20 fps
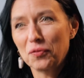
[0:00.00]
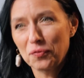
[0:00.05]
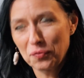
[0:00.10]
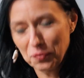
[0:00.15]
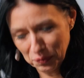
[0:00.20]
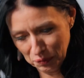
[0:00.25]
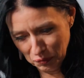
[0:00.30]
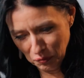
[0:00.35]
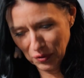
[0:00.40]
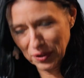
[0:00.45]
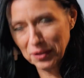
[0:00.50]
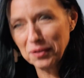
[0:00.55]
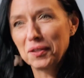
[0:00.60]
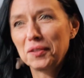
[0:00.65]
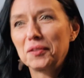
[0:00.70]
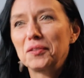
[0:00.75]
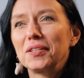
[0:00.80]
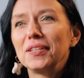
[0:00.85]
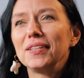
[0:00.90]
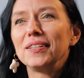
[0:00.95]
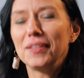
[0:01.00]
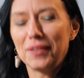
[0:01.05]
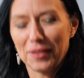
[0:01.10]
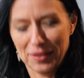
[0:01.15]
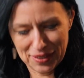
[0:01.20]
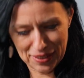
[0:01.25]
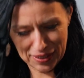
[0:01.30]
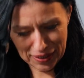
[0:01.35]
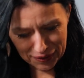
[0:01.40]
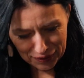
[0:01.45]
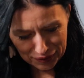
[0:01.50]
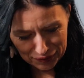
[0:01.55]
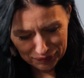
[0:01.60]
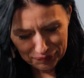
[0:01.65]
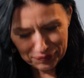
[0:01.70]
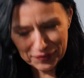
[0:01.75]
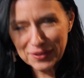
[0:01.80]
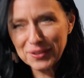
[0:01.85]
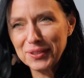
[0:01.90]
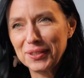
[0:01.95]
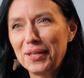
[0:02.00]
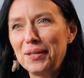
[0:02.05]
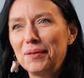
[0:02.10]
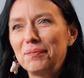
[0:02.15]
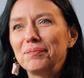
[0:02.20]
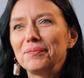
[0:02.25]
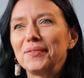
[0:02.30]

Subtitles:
Because of one country, again, well, the same?